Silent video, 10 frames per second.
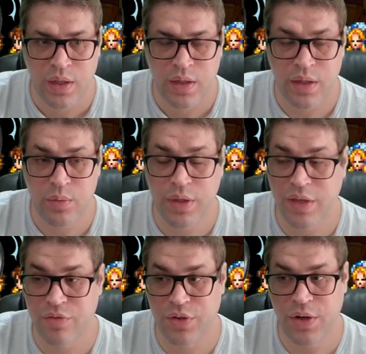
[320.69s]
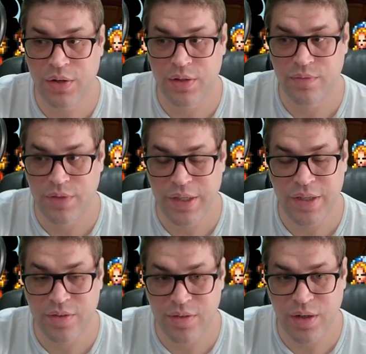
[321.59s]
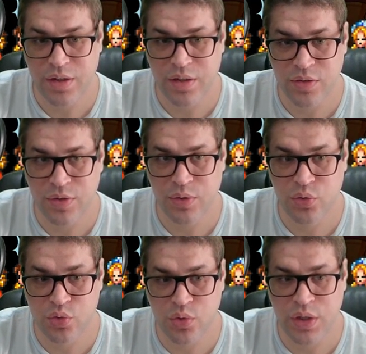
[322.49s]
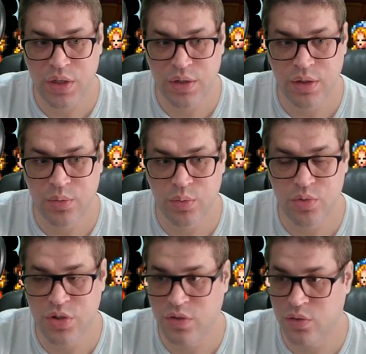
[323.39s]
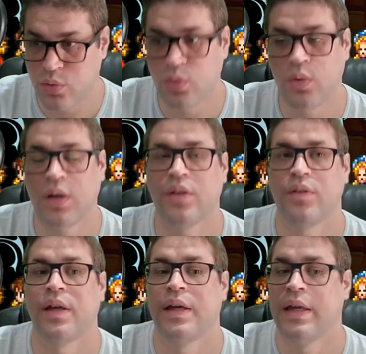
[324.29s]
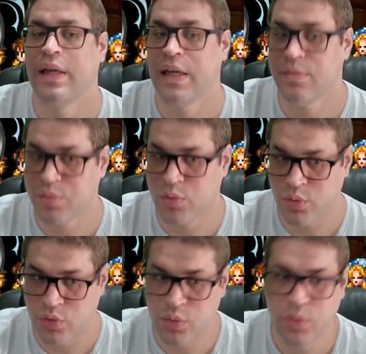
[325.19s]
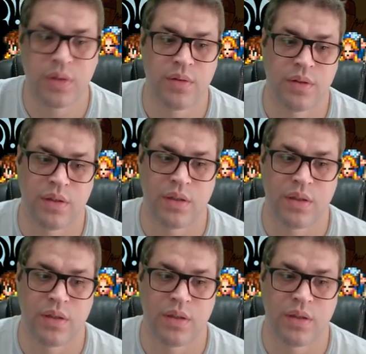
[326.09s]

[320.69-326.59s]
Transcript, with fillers: But then we have Darque. Yes, Darque is very strong here. He will just do what Emperor was doing.